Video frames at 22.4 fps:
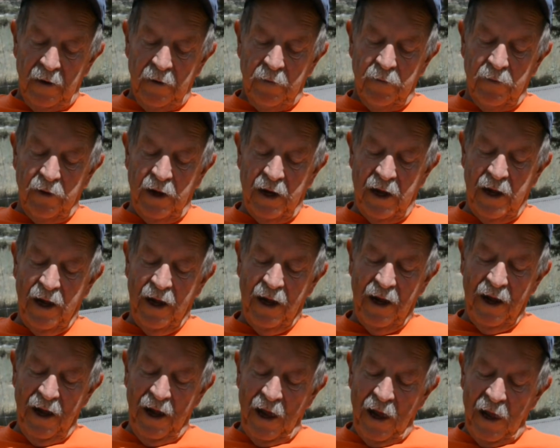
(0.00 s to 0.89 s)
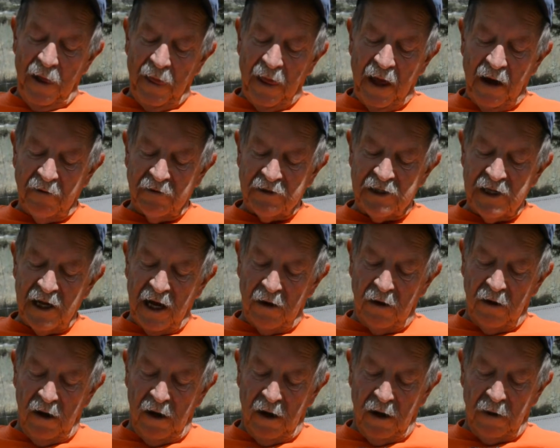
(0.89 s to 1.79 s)
But that was not
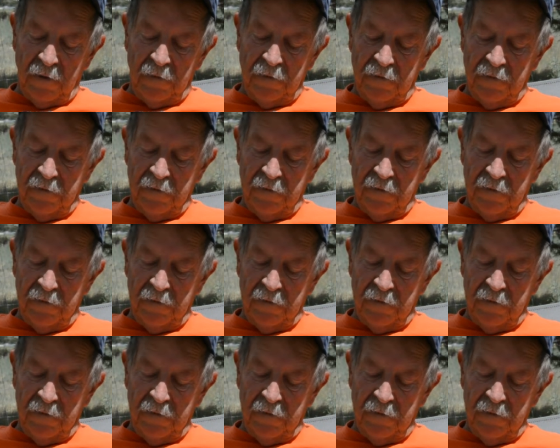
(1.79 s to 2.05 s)
all.